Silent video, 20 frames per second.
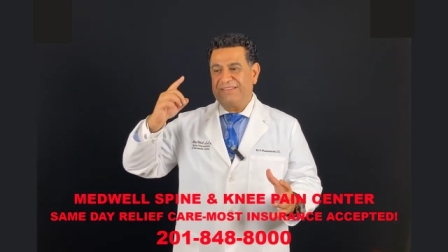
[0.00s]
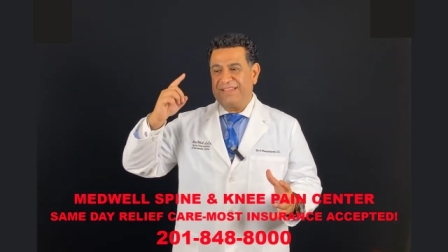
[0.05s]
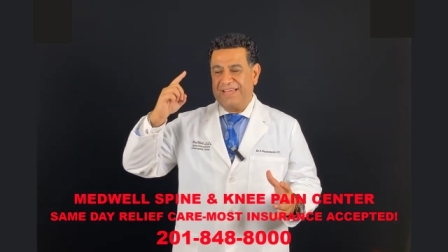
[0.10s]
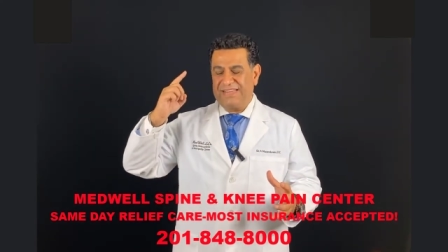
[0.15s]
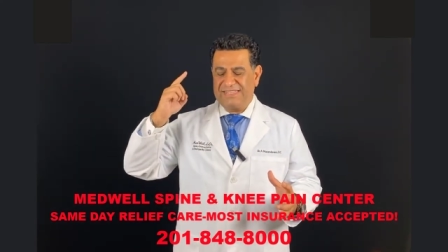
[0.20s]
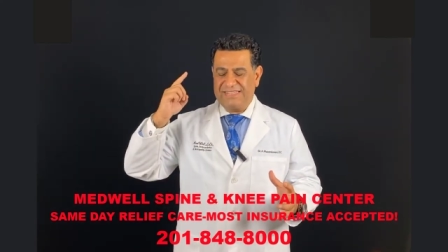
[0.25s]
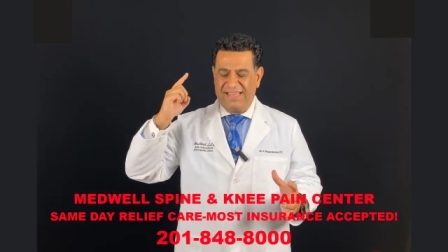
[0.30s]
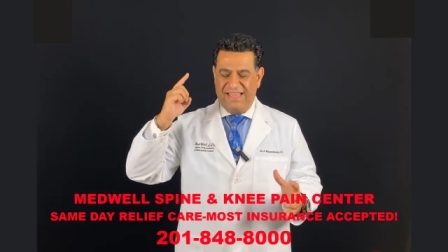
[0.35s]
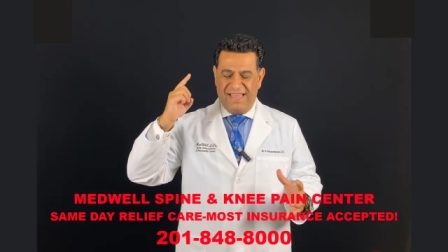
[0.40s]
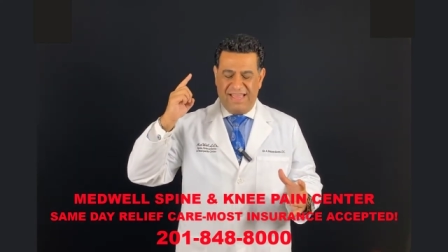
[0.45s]

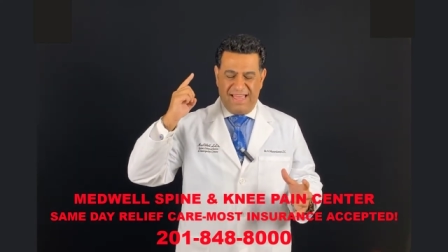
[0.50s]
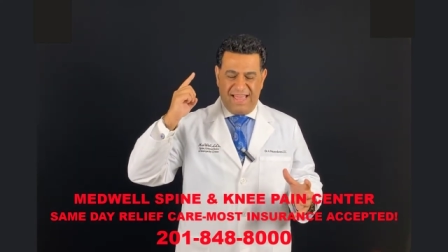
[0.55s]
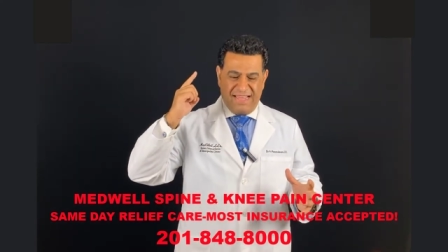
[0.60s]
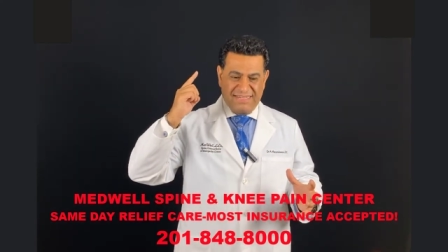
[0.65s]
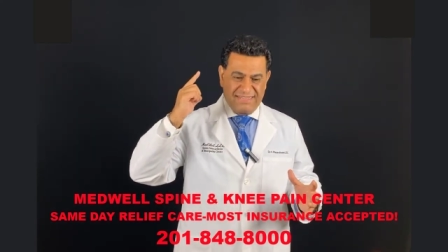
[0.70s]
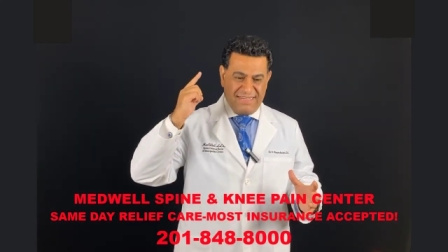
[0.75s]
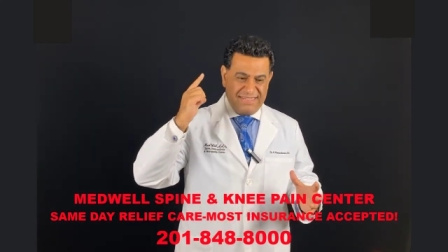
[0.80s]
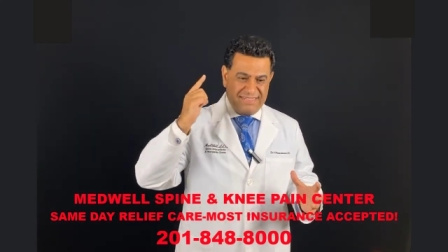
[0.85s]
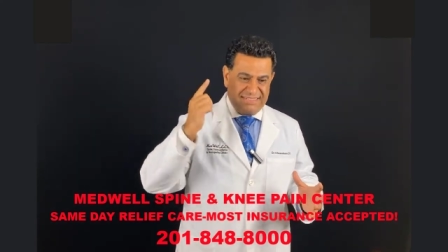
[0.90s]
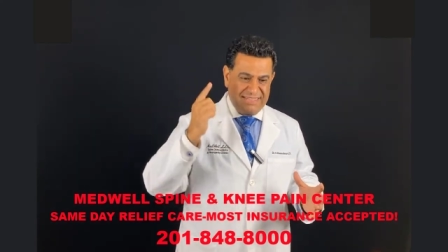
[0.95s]
that
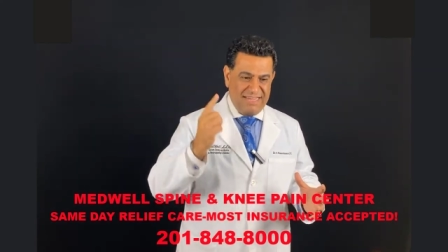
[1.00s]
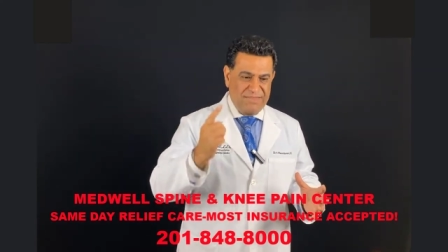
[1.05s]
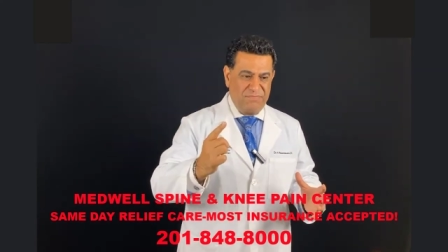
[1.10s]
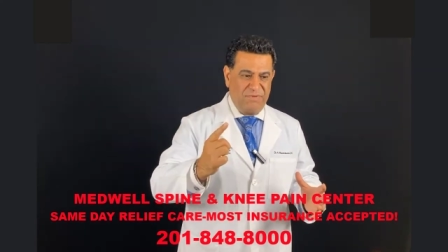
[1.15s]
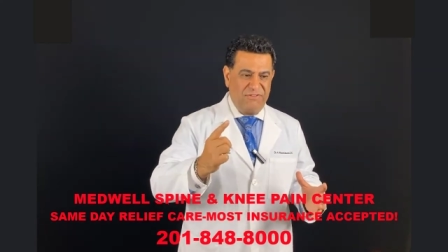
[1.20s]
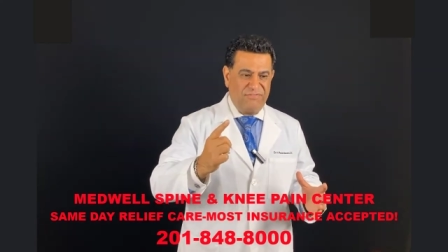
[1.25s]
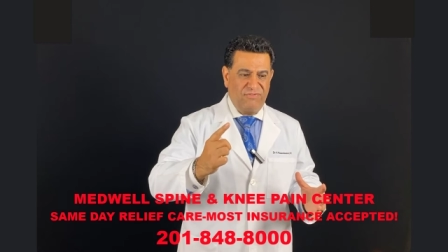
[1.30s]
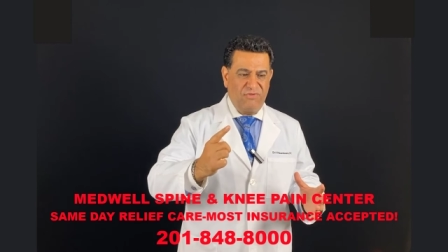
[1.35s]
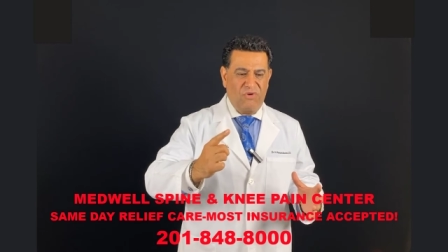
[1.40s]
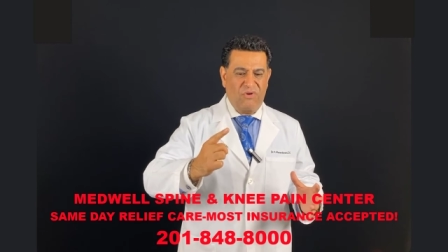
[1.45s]
as I
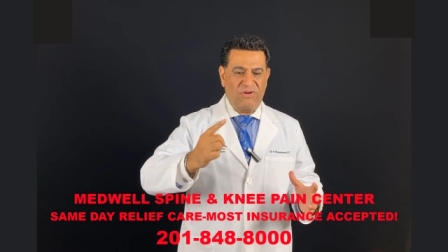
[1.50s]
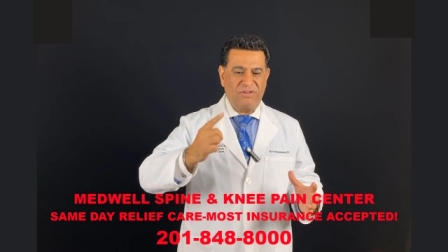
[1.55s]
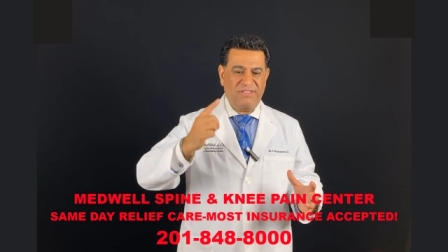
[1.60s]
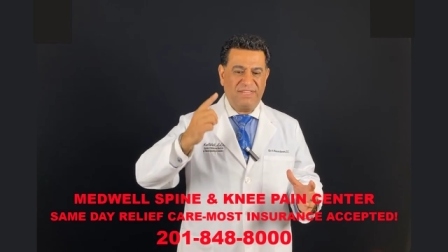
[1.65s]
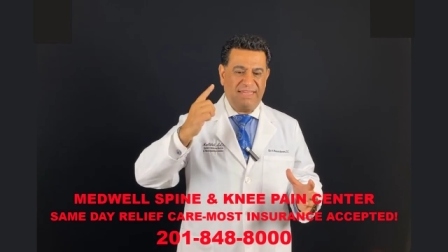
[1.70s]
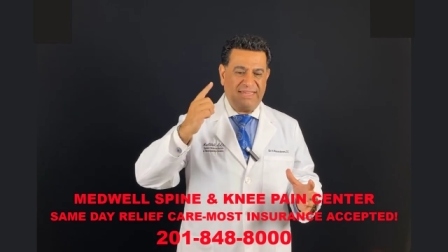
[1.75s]
said before,